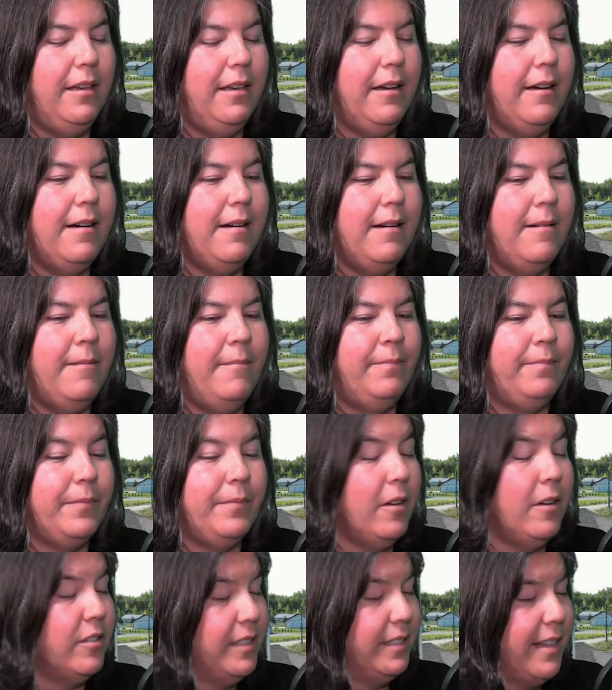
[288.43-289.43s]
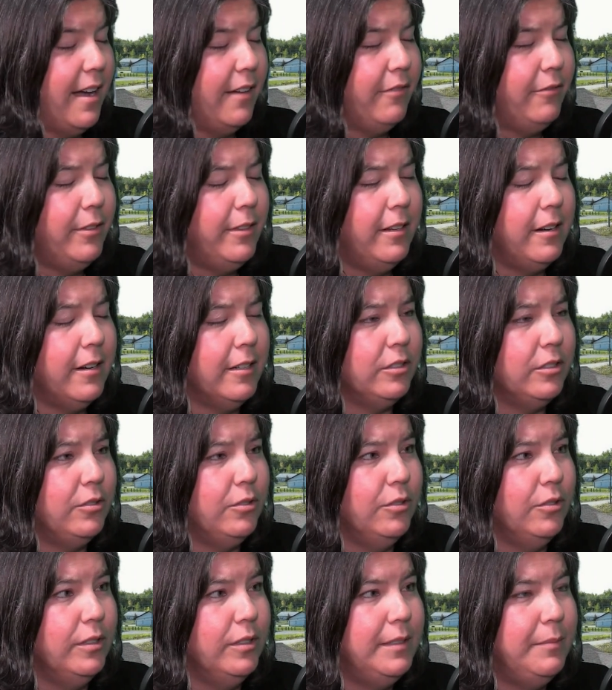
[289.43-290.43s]
our staff within our
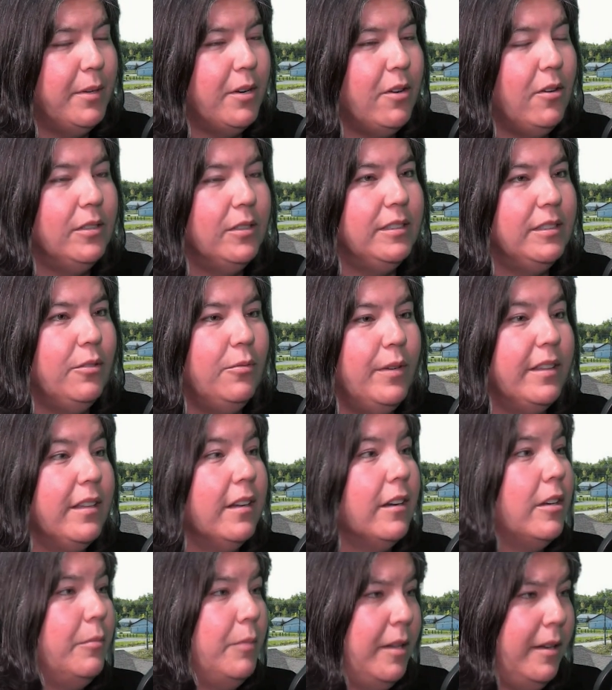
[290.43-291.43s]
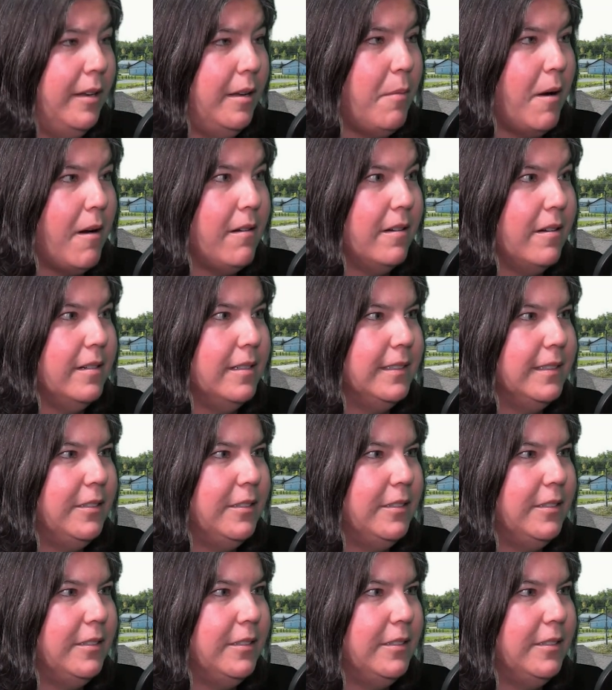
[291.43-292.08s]
schools, but also with our community partners.